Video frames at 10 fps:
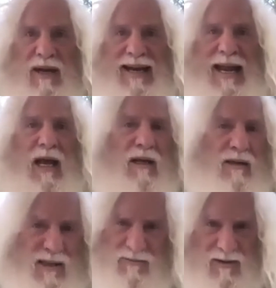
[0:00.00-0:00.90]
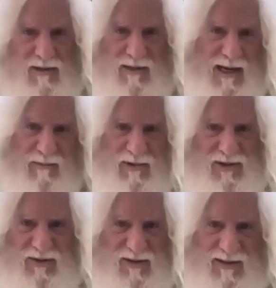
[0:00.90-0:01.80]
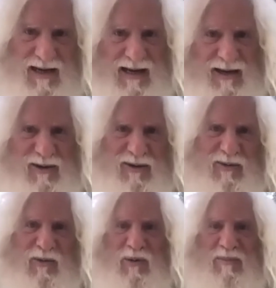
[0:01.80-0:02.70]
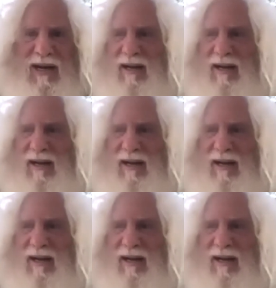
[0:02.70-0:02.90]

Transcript: nails of a saber-toothed tiger or